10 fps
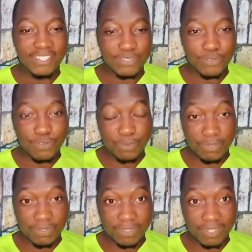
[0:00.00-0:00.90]
So do me
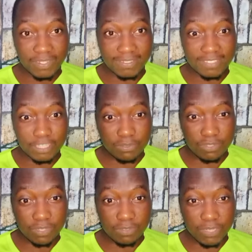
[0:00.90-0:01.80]
one thing,
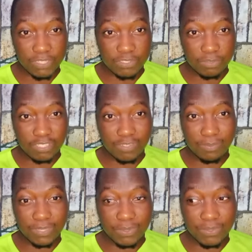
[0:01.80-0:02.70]
subscribe to my YouTube channel
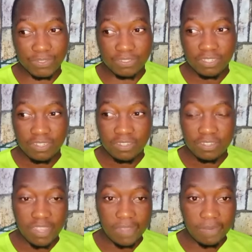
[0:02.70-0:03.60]
because
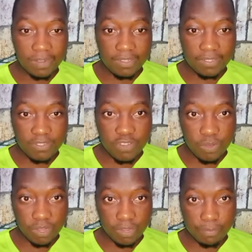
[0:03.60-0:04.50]
I release new
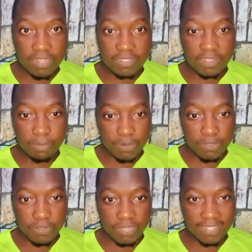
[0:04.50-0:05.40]
updates
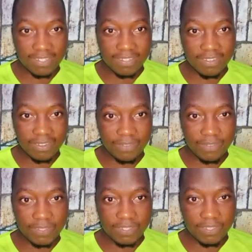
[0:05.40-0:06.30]
about United
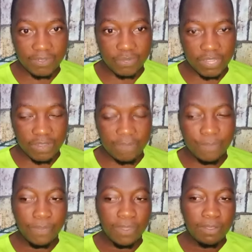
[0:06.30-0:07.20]
every single day.
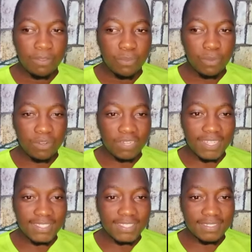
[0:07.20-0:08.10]
Well, the
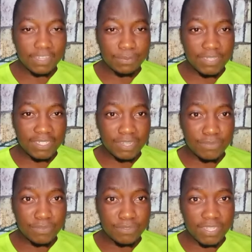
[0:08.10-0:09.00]
latest update I
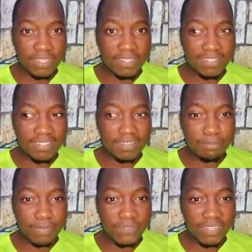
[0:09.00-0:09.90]
have today is that
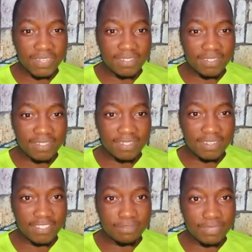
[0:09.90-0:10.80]
Man United
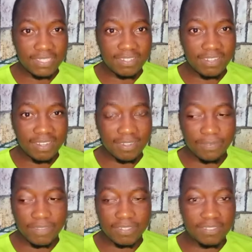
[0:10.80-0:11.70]
has beaten
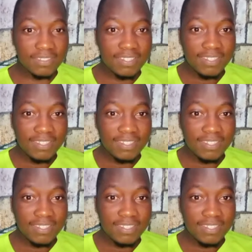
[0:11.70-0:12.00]
Halifax